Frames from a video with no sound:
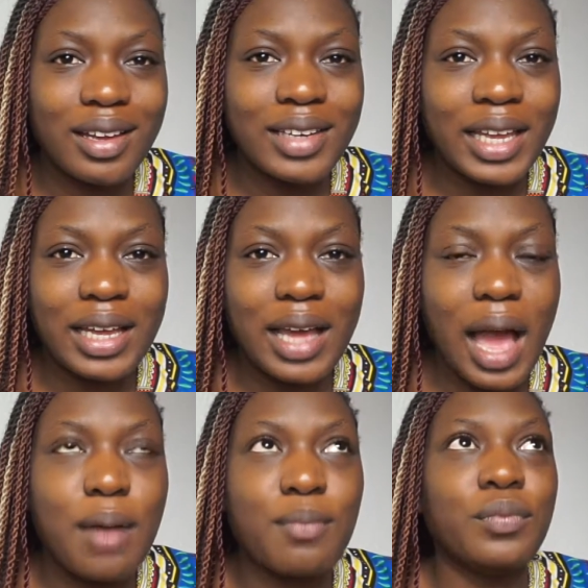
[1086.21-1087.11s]
Like,
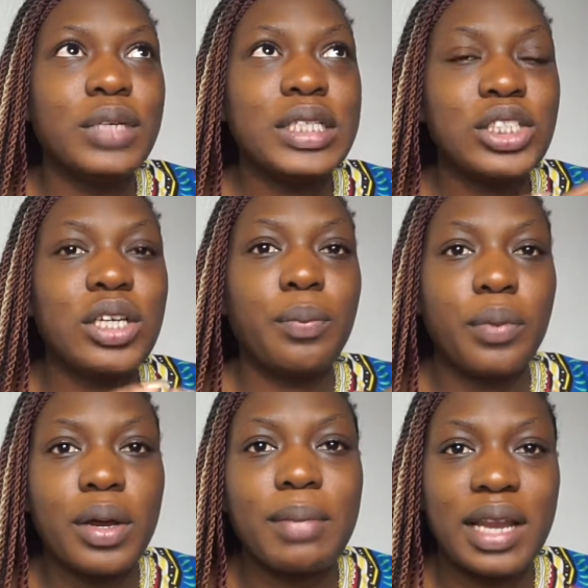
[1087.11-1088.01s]
I'm literally
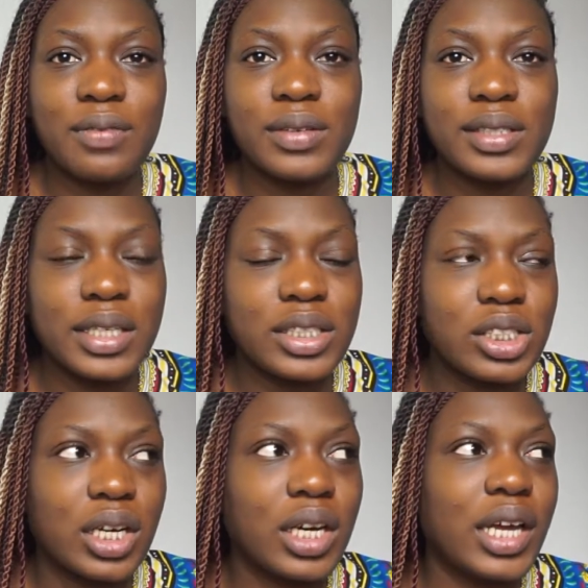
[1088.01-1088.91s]
putting my life in
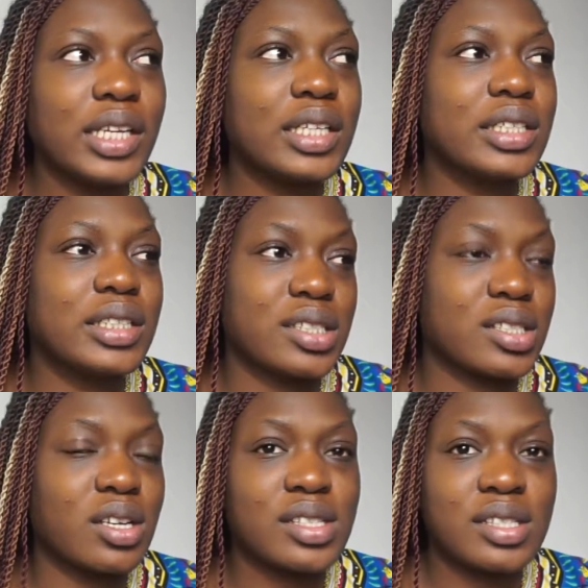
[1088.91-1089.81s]
danger. Any
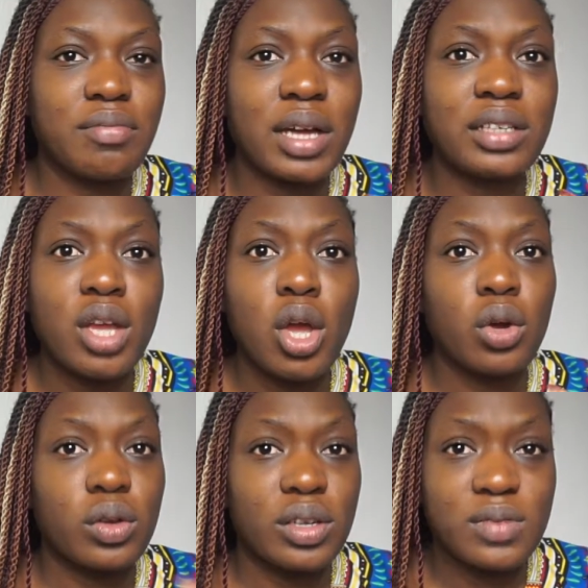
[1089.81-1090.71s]
disgusting man
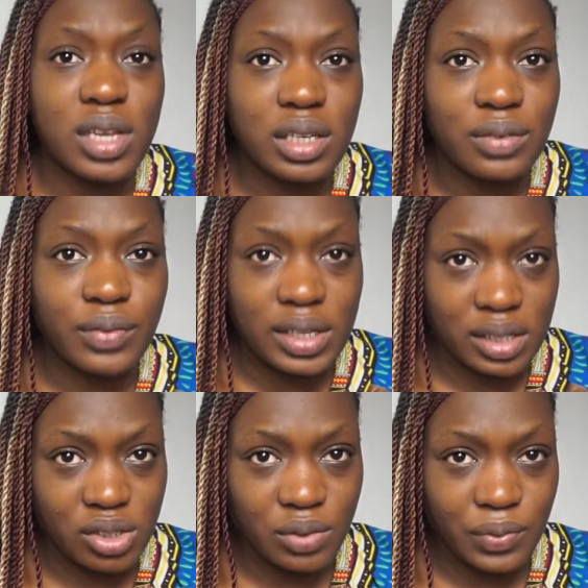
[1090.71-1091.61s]
could have taken
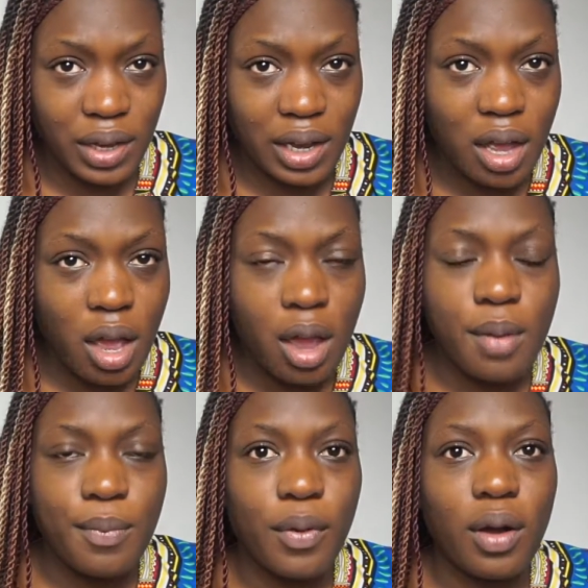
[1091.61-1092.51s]
advantage of that.
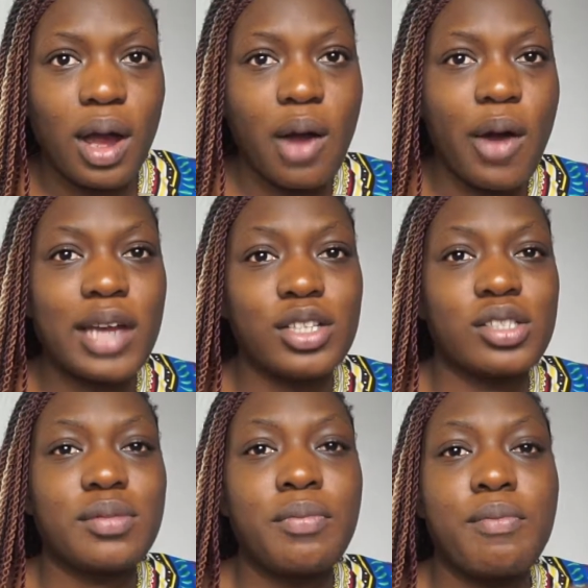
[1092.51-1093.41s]
But I
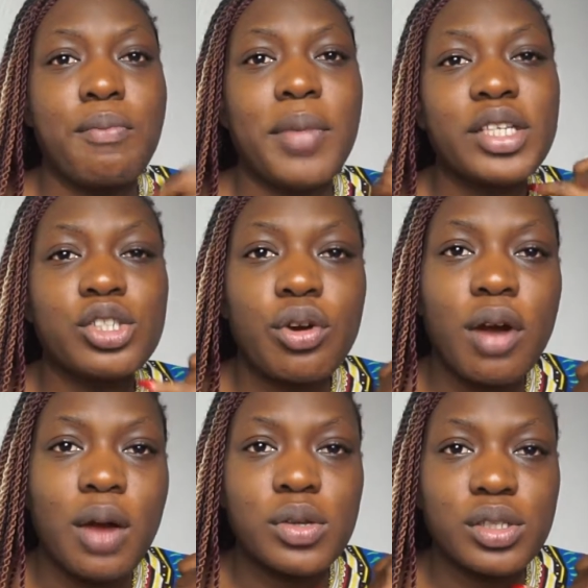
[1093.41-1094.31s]
just made sure
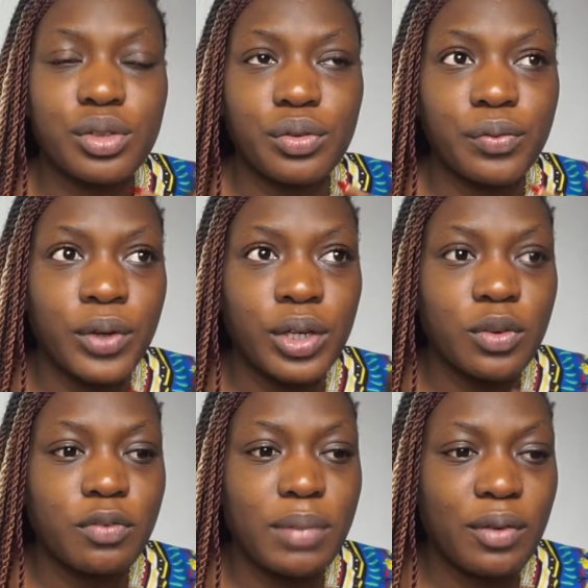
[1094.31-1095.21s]
I was on the phone
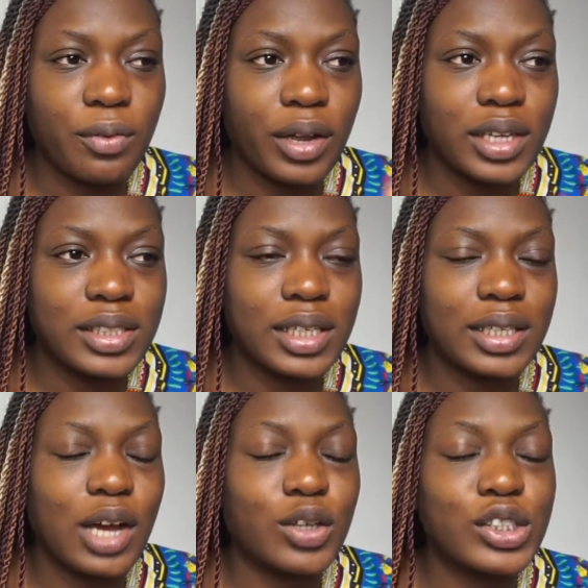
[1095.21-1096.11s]
with my friend,
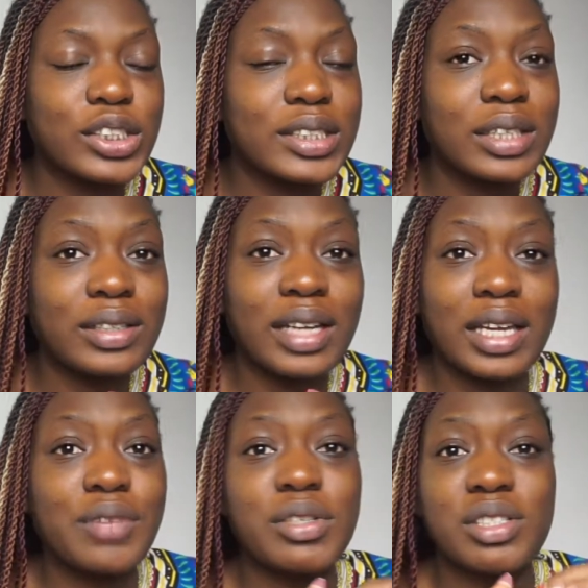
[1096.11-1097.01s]
and I could just tell that
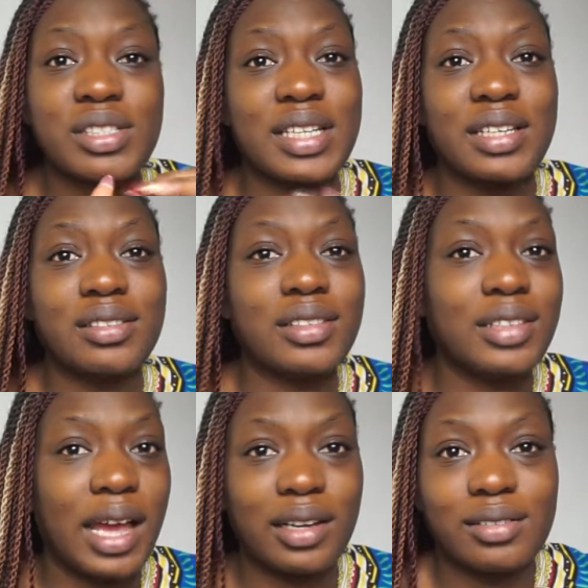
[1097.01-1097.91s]
he was just
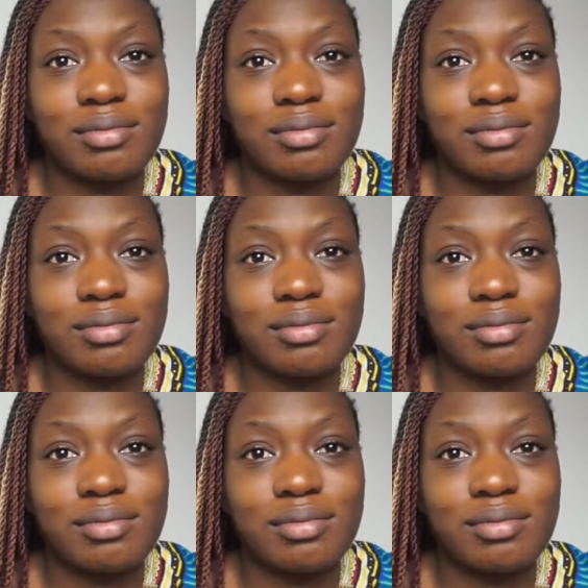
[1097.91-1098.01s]
like,